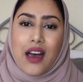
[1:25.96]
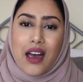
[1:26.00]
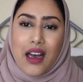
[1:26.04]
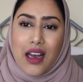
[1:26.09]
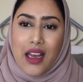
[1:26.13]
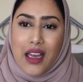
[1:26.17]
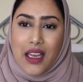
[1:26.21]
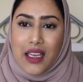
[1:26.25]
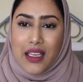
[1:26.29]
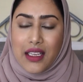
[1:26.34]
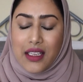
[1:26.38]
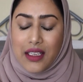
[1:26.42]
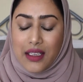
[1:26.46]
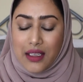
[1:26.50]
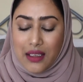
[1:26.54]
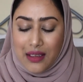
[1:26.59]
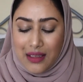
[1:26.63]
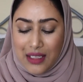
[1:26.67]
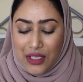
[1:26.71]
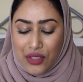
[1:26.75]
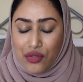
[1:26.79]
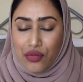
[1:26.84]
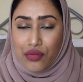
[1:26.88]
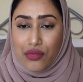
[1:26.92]
I
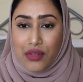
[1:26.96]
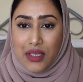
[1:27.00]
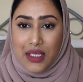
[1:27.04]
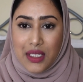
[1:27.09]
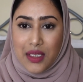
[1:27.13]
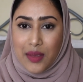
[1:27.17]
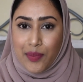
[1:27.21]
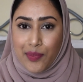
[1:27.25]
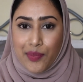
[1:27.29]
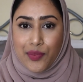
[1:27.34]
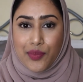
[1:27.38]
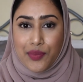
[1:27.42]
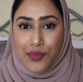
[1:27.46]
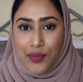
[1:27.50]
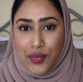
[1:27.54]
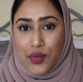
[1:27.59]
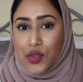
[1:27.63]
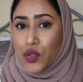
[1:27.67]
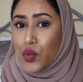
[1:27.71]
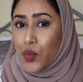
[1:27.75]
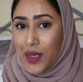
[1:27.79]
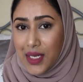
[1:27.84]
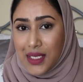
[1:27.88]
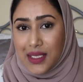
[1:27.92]
literally
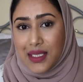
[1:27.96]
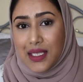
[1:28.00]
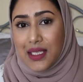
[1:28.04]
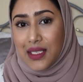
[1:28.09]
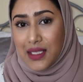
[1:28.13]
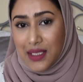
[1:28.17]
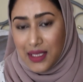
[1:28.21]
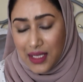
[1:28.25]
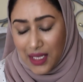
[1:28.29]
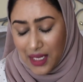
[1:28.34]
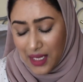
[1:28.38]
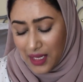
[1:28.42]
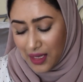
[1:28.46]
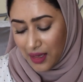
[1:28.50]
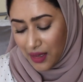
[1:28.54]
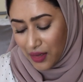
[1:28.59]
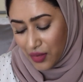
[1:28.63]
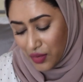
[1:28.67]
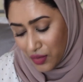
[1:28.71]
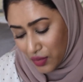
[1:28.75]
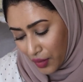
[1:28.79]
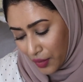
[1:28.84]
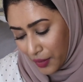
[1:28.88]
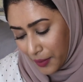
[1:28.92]
squeeze into
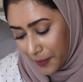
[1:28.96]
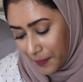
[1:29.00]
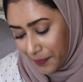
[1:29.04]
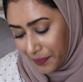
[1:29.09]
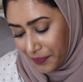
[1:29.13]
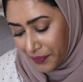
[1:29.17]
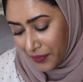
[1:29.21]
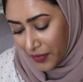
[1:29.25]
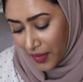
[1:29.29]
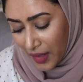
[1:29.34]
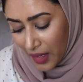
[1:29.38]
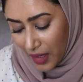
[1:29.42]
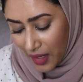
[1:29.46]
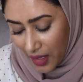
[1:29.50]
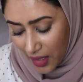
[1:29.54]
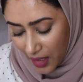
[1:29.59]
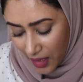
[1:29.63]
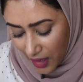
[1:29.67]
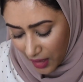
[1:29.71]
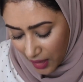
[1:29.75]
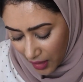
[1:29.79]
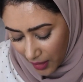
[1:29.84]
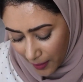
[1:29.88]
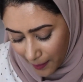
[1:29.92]
here. So
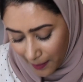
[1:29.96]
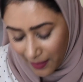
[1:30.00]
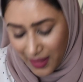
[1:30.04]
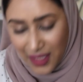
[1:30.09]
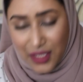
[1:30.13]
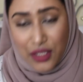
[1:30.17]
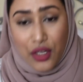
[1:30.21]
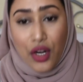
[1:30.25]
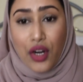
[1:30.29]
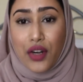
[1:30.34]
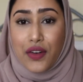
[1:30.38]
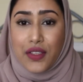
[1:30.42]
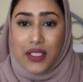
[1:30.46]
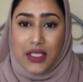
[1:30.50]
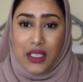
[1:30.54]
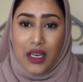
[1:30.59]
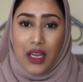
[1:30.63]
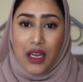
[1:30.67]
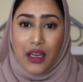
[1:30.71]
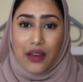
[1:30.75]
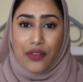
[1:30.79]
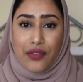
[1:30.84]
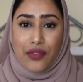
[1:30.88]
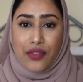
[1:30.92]
there's a lot of
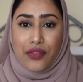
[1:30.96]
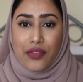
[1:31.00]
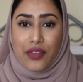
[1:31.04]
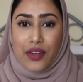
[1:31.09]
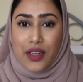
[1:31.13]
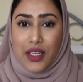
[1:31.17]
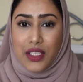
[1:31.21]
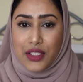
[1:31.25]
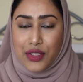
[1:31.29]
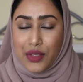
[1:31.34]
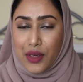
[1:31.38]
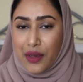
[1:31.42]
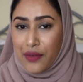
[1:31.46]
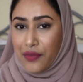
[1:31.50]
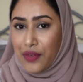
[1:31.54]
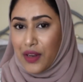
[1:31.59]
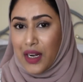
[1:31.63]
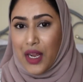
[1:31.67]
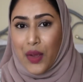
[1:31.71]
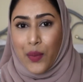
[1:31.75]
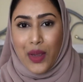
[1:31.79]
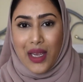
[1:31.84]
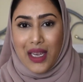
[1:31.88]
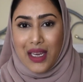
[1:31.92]
stuff, so I
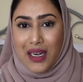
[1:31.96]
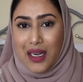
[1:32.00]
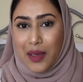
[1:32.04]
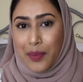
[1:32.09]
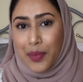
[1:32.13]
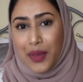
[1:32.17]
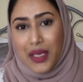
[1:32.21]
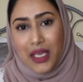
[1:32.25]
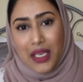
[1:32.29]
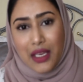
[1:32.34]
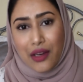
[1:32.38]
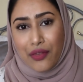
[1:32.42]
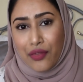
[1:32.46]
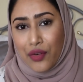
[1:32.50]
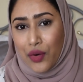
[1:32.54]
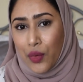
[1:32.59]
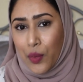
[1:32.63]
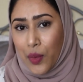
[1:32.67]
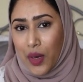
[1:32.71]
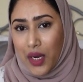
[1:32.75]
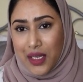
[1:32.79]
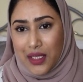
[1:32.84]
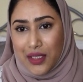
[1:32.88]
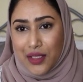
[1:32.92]
feel like we're gonna be here for
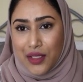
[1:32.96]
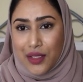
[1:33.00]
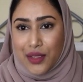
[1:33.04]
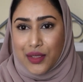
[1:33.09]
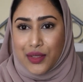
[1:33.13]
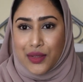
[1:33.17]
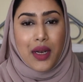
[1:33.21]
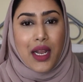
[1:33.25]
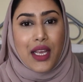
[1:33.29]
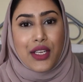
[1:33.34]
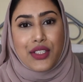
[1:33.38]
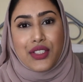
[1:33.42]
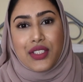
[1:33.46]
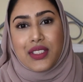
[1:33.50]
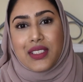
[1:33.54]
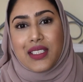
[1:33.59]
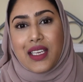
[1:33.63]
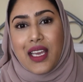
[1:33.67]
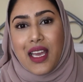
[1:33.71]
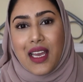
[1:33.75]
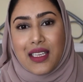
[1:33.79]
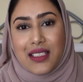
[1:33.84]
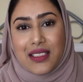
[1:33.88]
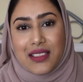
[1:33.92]
a while, so let's just
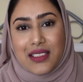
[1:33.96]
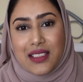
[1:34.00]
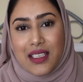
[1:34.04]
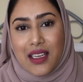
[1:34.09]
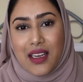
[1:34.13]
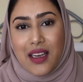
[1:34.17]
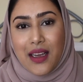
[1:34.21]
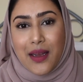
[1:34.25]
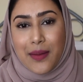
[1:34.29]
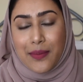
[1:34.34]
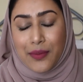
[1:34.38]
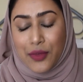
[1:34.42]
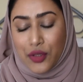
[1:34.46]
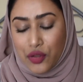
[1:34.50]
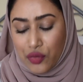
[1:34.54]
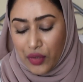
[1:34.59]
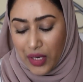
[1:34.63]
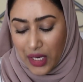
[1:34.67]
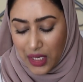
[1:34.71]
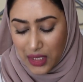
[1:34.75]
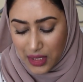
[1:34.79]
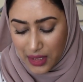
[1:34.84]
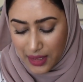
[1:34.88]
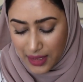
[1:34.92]
get
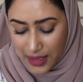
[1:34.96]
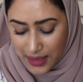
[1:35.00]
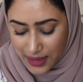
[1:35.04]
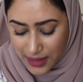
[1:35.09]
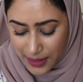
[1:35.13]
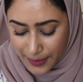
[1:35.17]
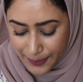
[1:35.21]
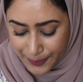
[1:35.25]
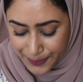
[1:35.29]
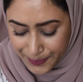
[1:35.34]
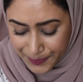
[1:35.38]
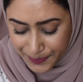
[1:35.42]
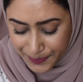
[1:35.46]
straight into this.